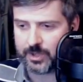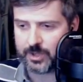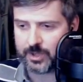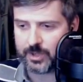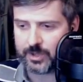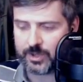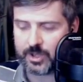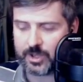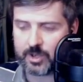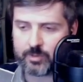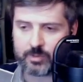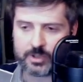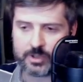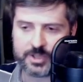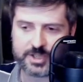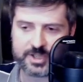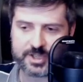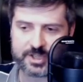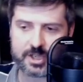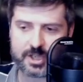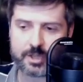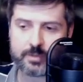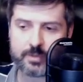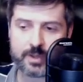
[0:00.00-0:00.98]
I think we'll
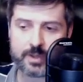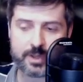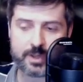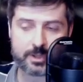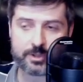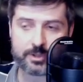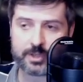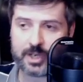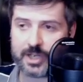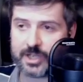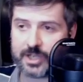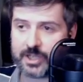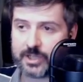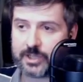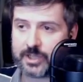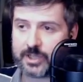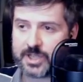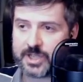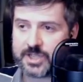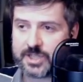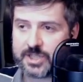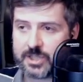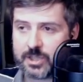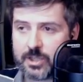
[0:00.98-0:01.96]
stick with the tried and
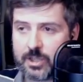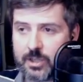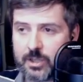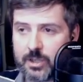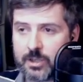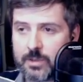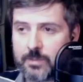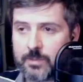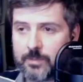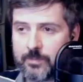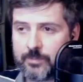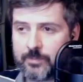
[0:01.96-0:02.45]
tested here.